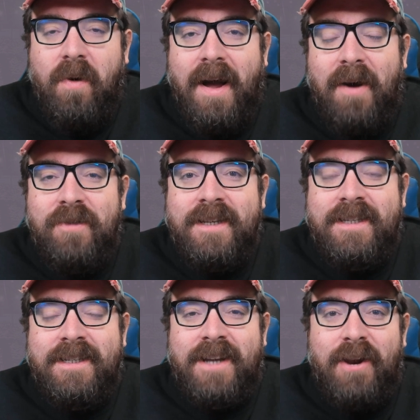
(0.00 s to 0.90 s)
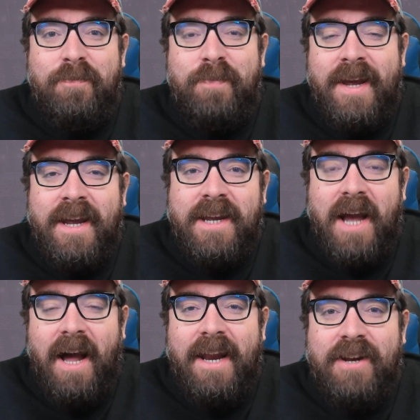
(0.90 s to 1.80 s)
Well, this is going to be
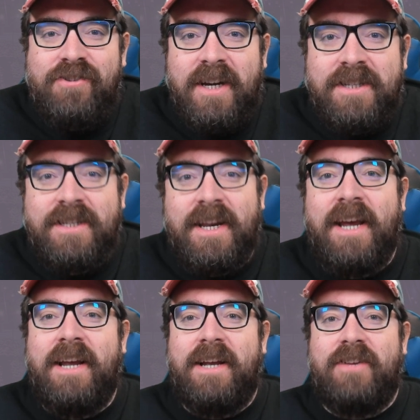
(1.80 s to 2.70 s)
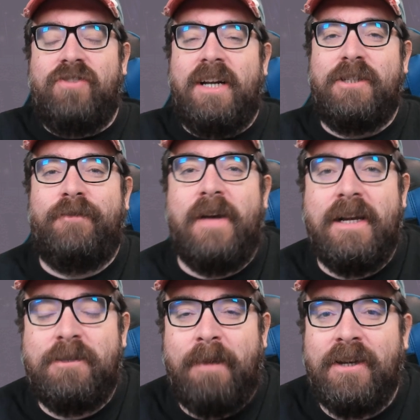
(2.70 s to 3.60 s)
an interesting
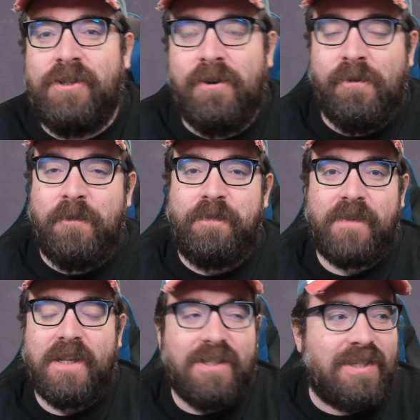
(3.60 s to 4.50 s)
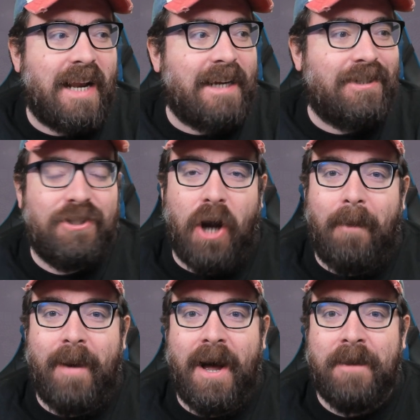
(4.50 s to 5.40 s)
transfer special /
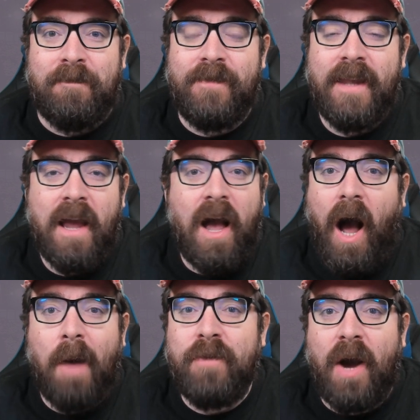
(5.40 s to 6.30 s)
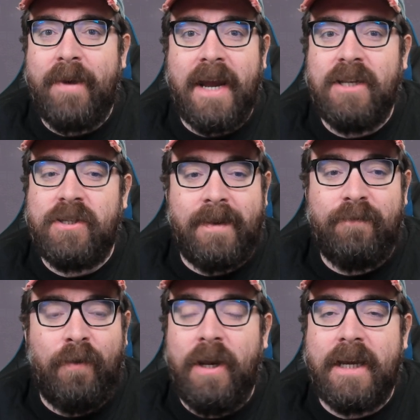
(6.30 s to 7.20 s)
job hunt. I'm going into it
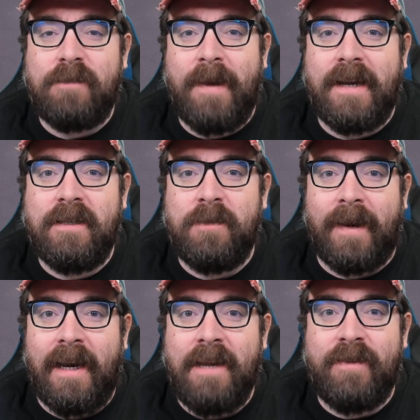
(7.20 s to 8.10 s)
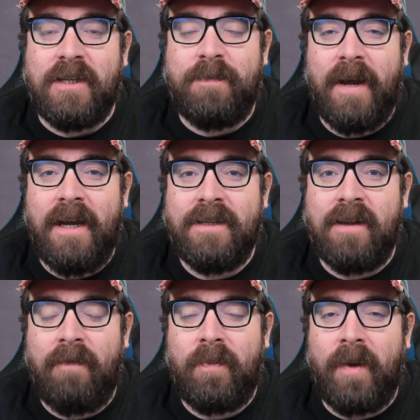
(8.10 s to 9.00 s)
fully expecting to be leaving Spurs,
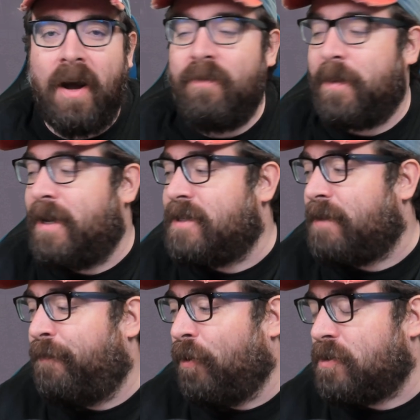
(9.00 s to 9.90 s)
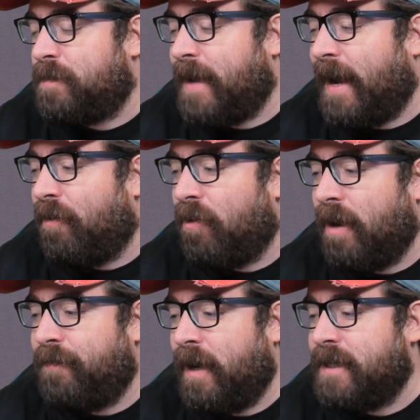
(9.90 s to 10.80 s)
either because they force me out or
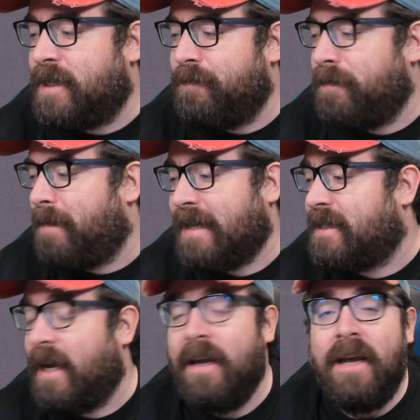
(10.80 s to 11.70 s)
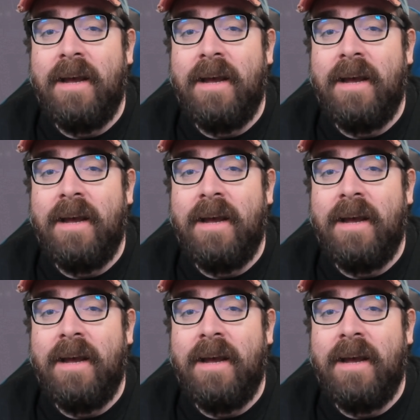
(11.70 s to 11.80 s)
I find something better.